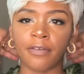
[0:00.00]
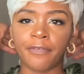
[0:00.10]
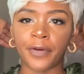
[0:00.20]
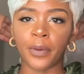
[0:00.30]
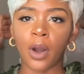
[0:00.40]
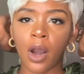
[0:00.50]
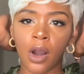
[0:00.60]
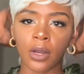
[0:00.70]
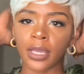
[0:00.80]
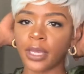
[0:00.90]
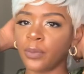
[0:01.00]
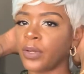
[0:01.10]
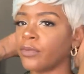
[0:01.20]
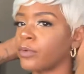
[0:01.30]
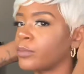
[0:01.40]
faux hawk. It
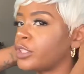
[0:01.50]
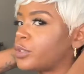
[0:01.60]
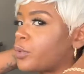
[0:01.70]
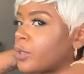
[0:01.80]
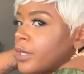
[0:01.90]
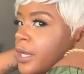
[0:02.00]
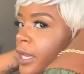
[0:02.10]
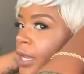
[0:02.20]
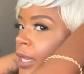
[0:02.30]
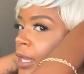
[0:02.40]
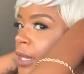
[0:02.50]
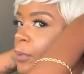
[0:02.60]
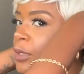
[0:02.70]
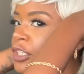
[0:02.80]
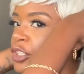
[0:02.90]
went from short and it
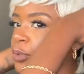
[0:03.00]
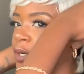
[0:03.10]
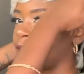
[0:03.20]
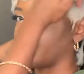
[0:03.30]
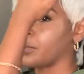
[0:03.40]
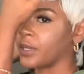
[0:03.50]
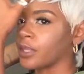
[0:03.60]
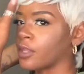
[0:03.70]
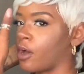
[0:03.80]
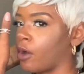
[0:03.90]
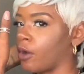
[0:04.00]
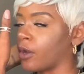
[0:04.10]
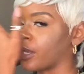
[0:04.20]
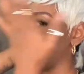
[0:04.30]
went short and it went long.